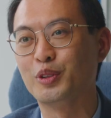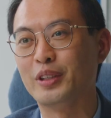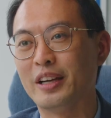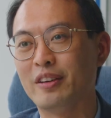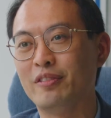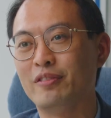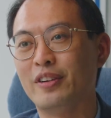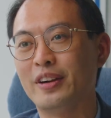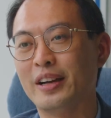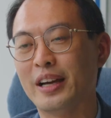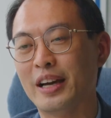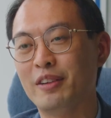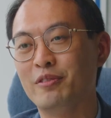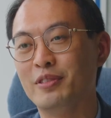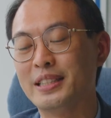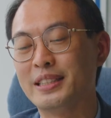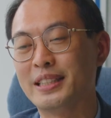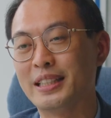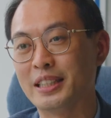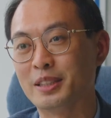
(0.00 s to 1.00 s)
they have very
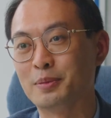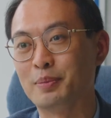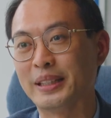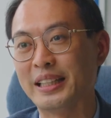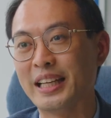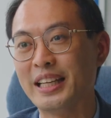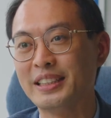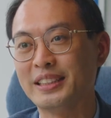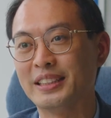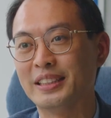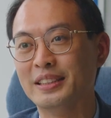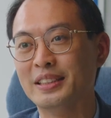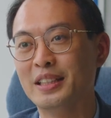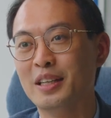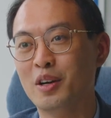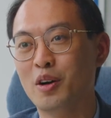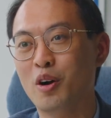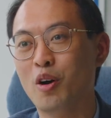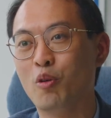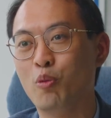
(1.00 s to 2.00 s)
unrealistic expectation
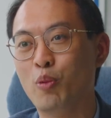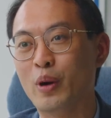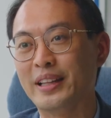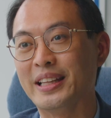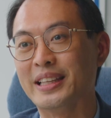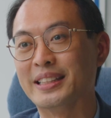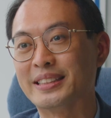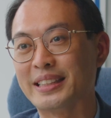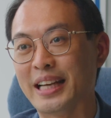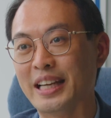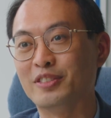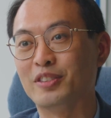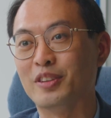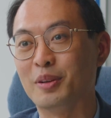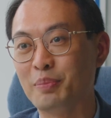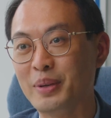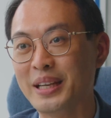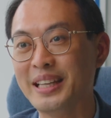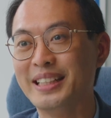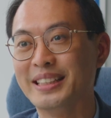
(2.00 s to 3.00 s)
of what the size of the
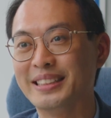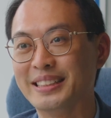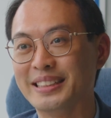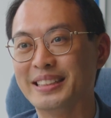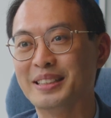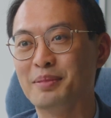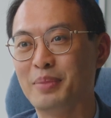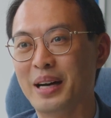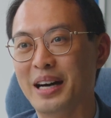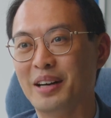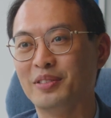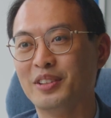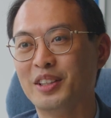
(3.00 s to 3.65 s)
penis is about.